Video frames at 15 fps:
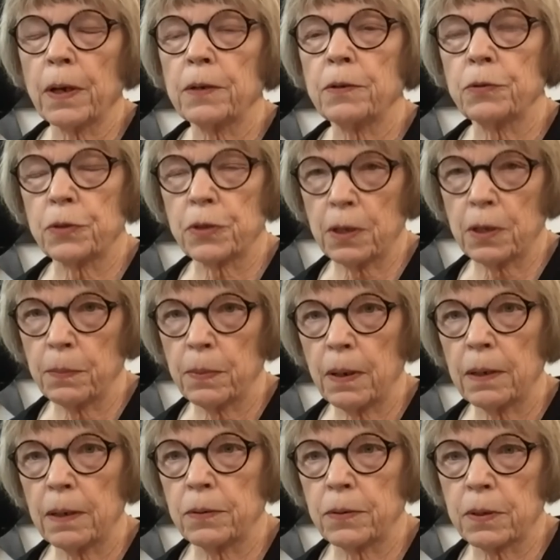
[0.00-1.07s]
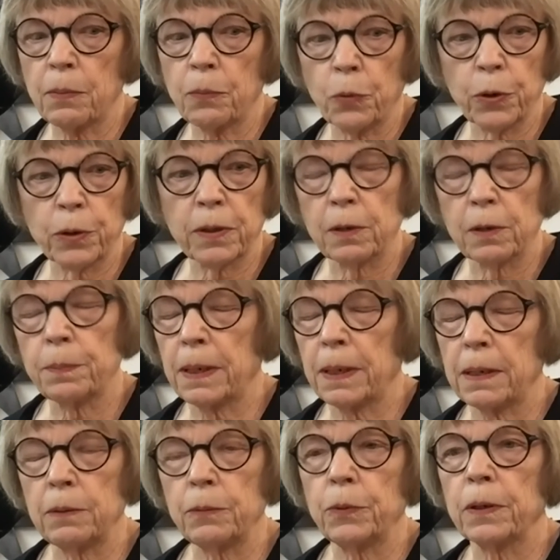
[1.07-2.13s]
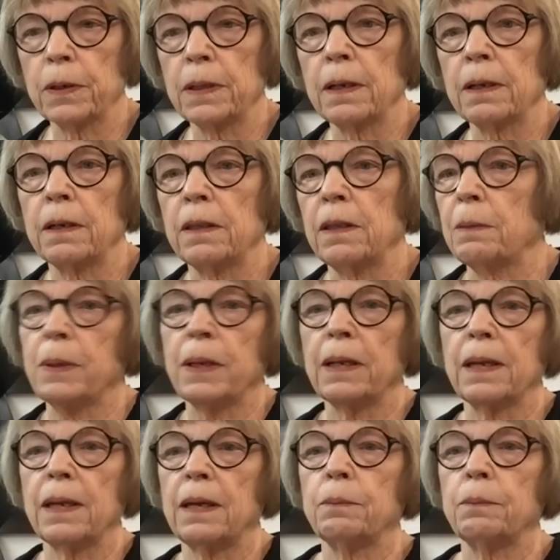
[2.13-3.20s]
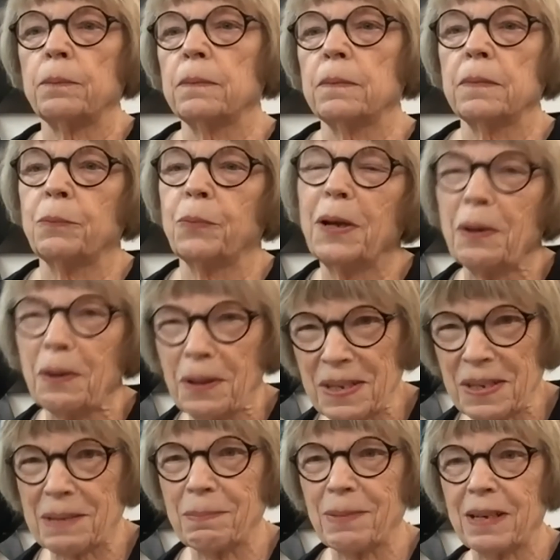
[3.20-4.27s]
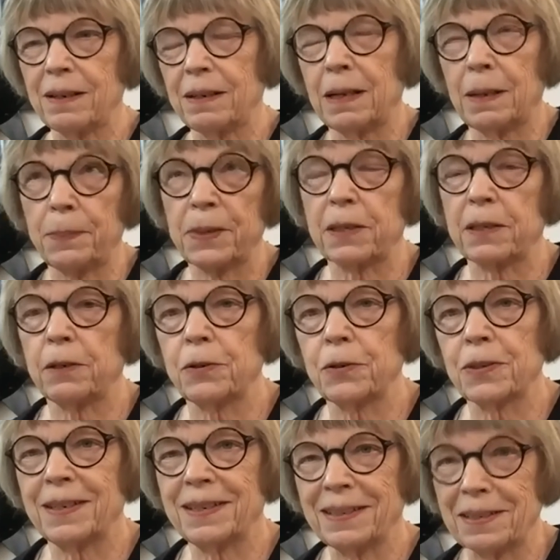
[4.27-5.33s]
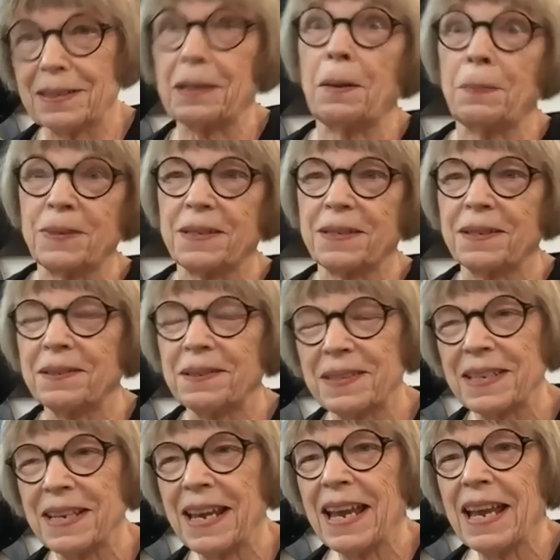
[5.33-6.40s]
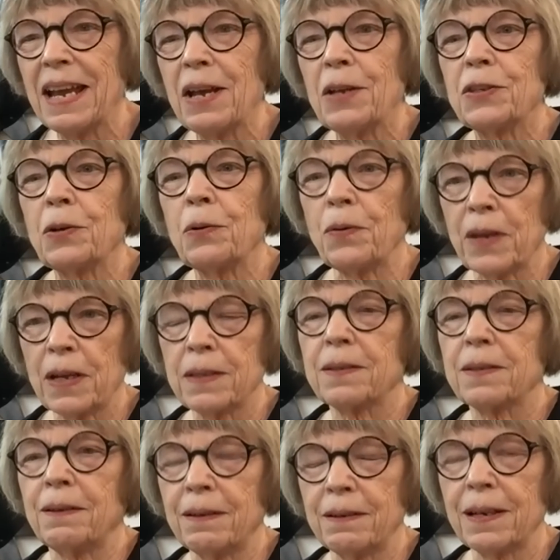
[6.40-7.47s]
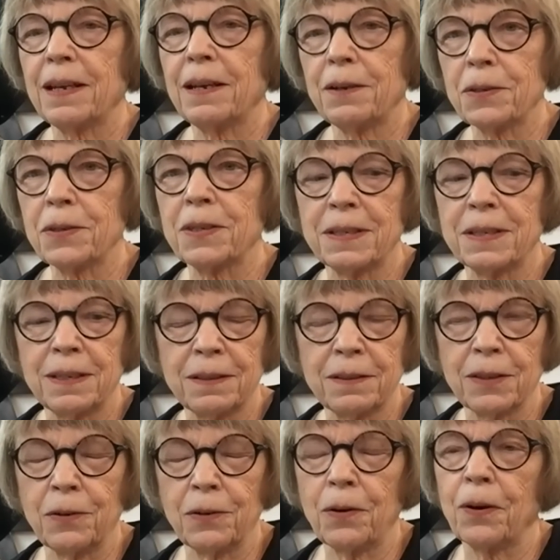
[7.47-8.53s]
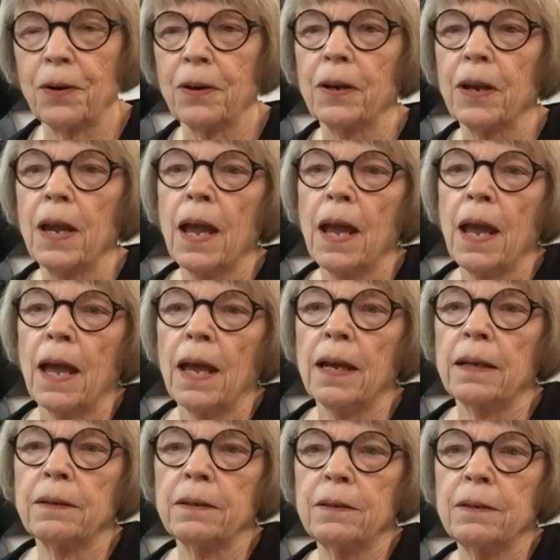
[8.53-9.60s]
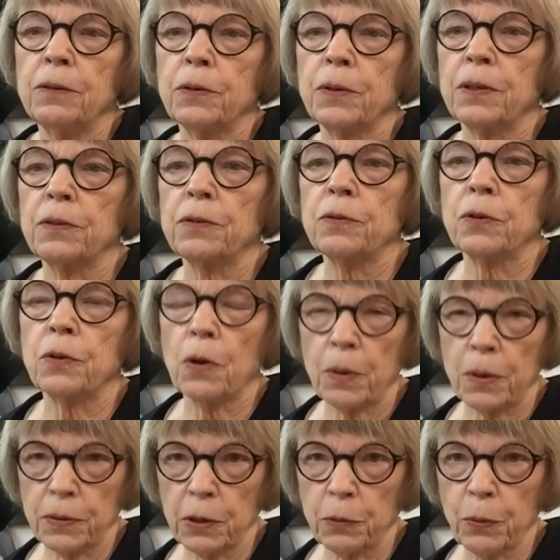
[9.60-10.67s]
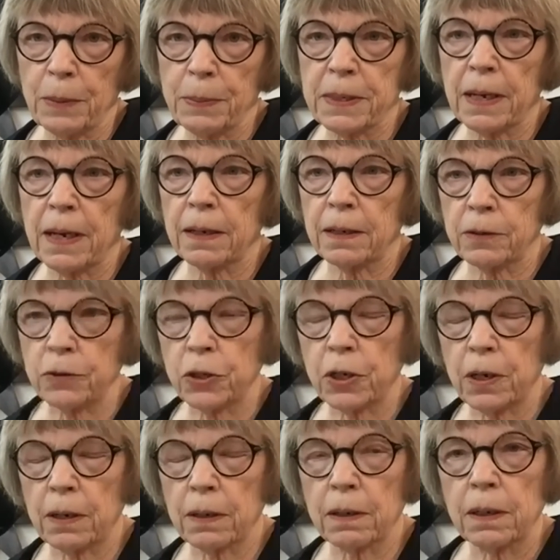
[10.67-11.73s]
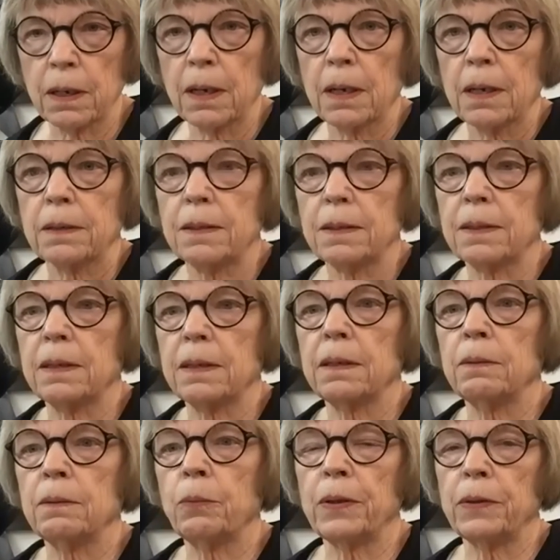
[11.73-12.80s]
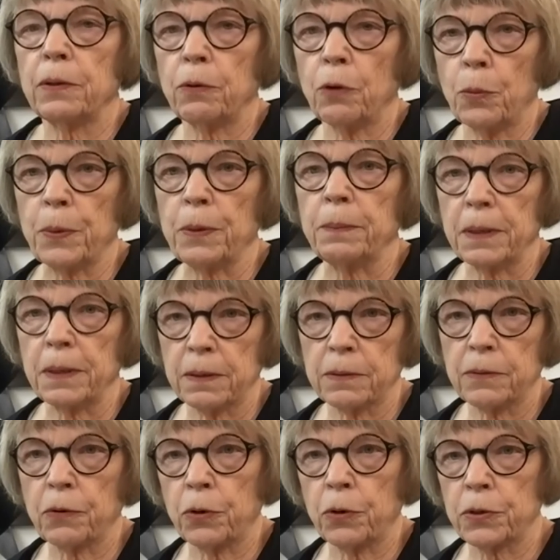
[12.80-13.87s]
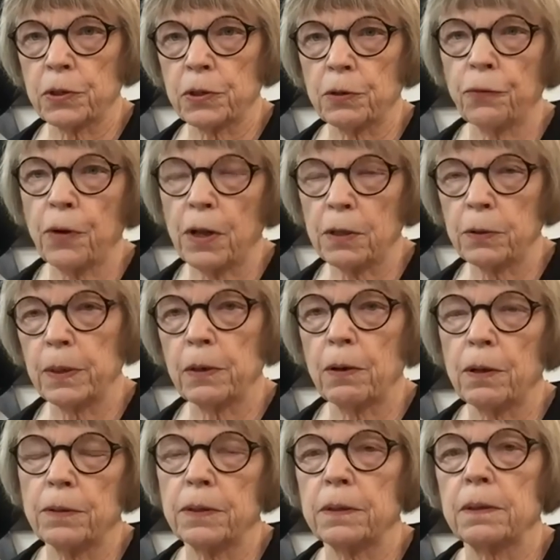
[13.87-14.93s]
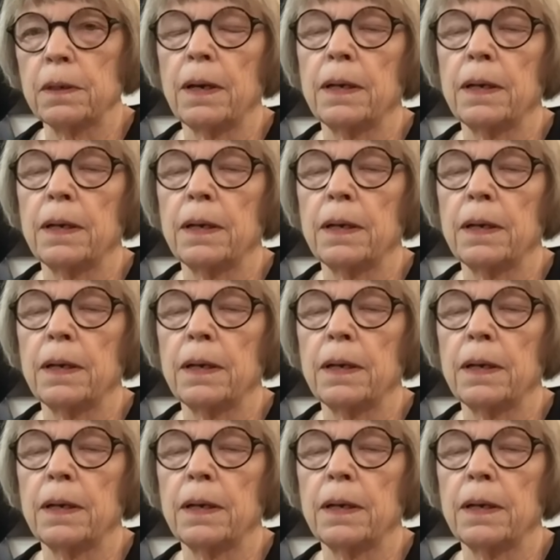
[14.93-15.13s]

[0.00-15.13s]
I do some work there, planning work and that kind of thing, but I can't bring all this metal upstairs, and it's upstairs. So that's Art House at 10th and R. And you can go on their website and check to see when they're open, because of course they're following all the